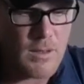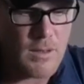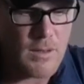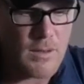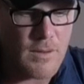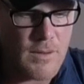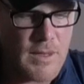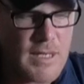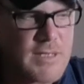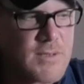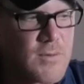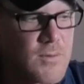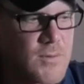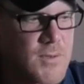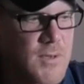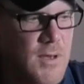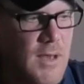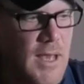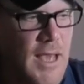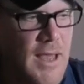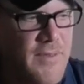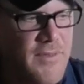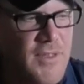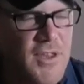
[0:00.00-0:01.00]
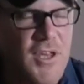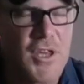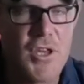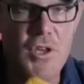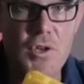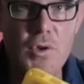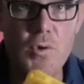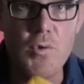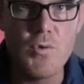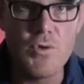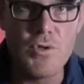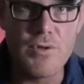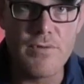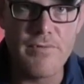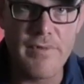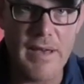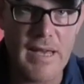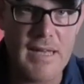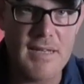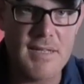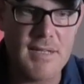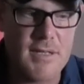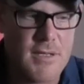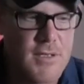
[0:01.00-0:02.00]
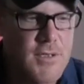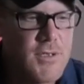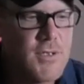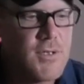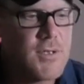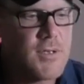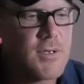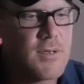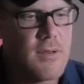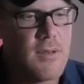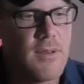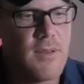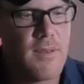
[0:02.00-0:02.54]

These also had the huge advantage